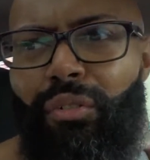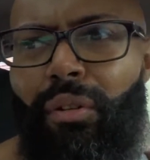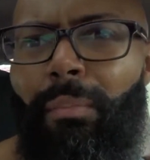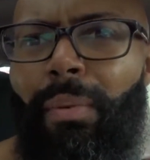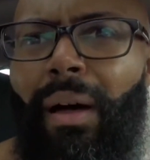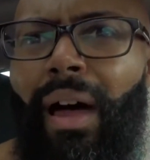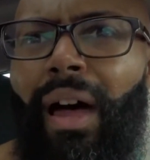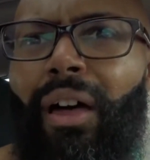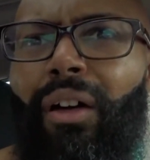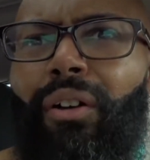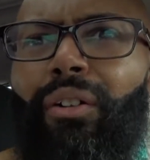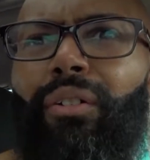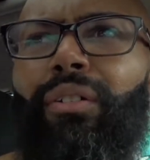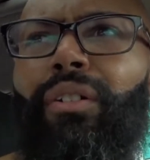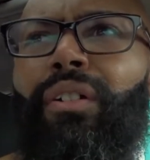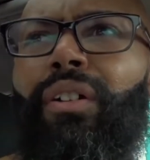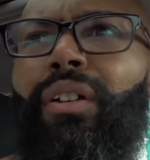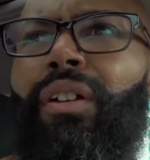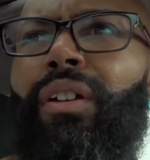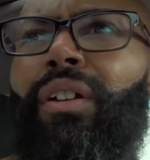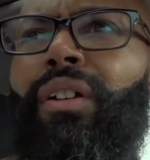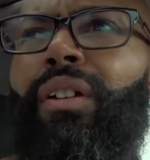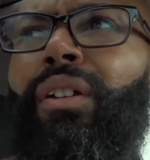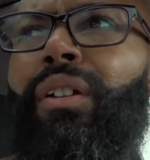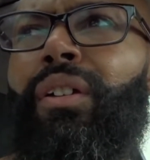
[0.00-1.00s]
about
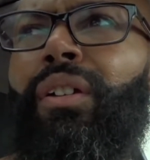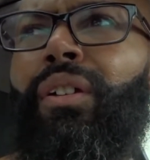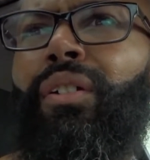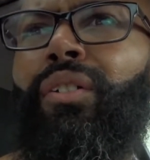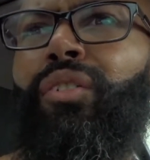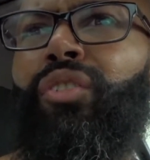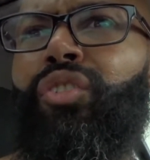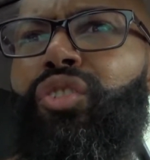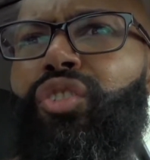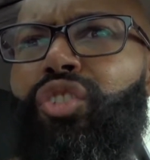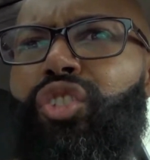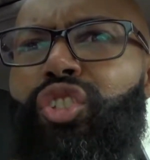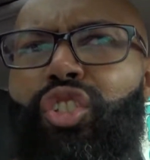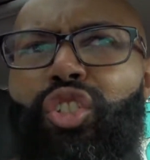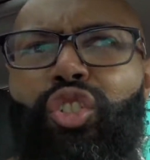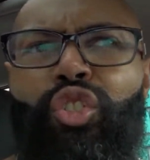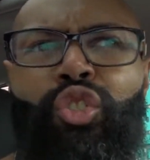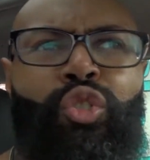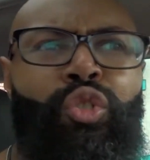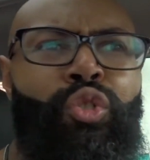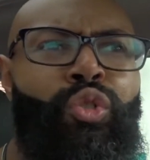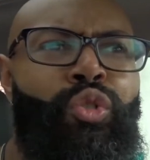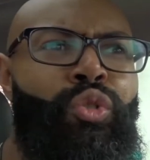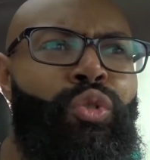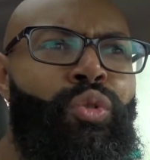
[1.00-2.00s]

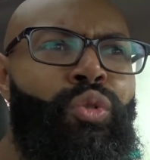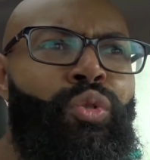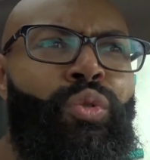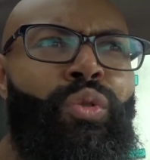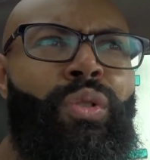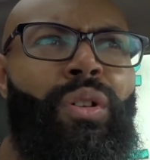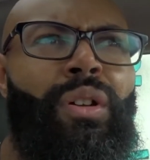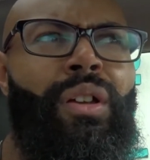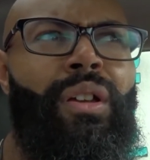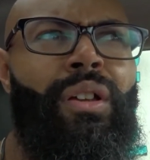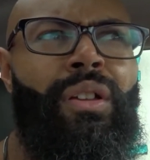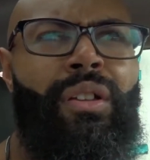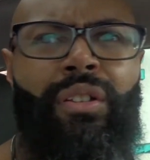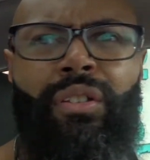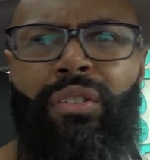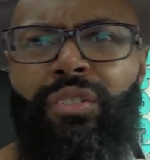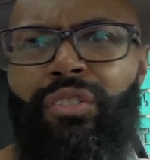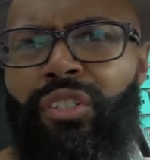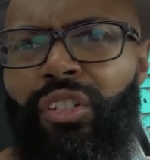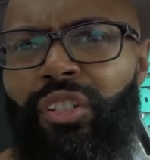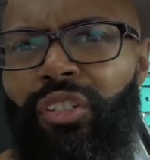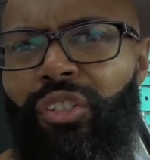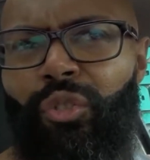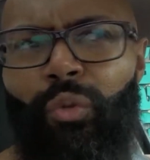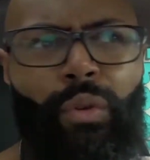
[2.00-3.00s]
two
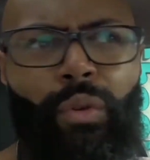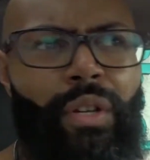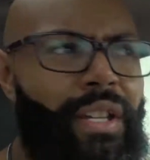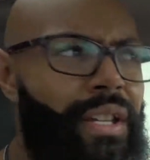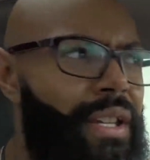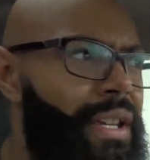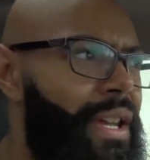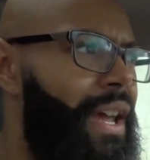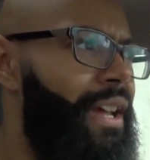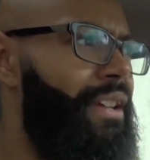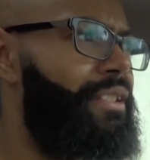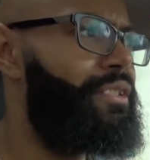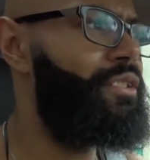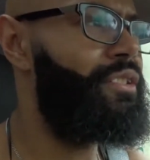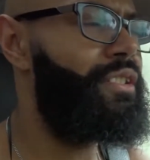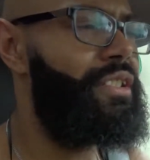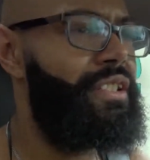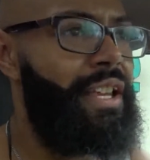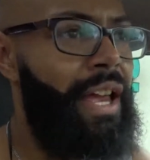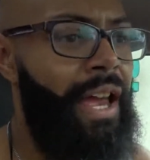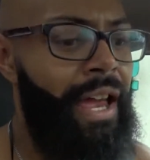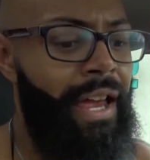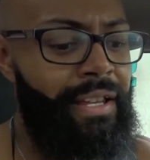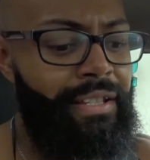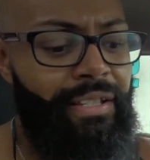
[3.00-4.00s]
to three
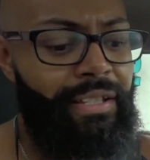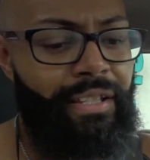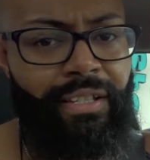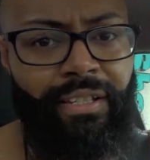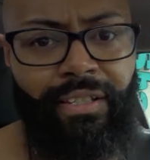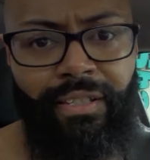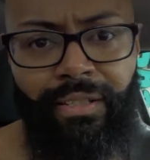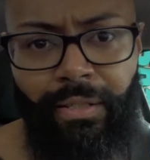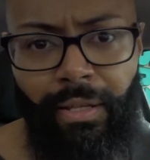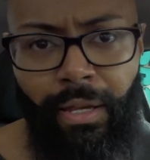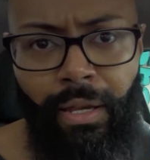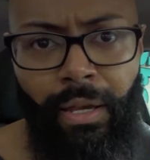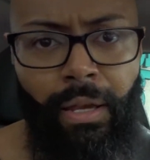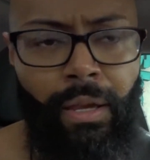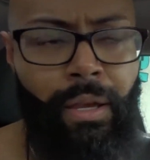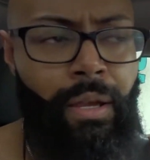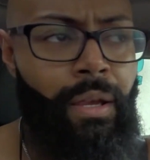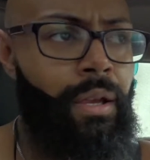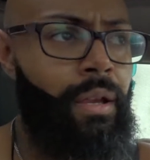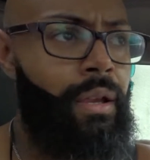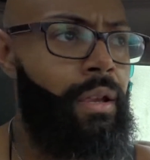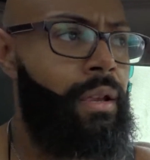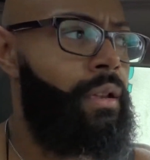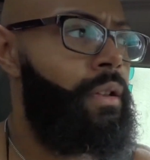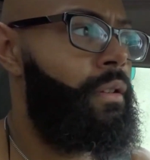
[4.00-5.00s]
exercises
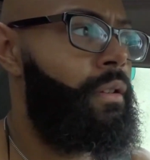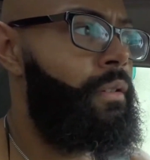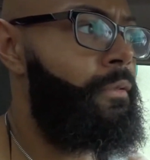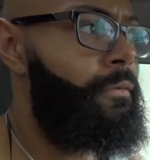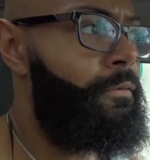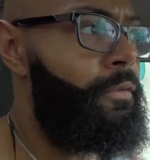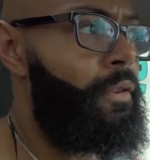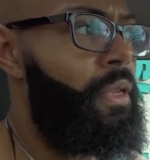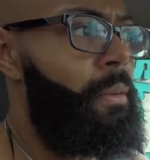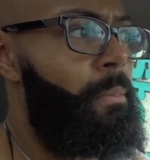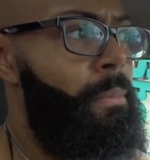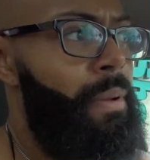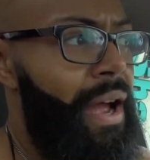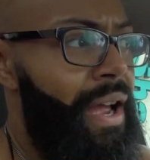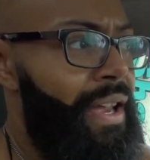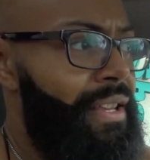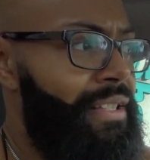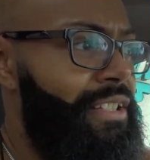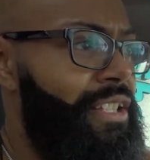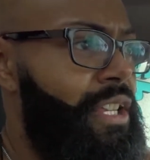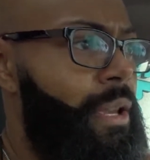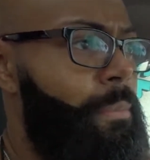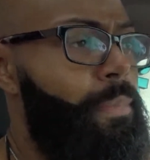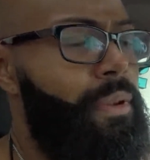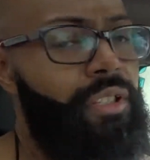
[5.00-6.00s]
for the
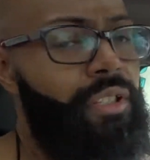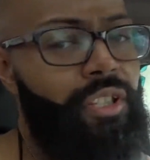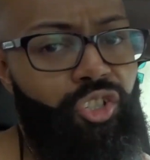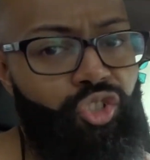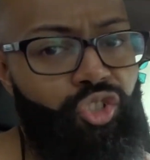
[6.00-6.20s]
bicep and the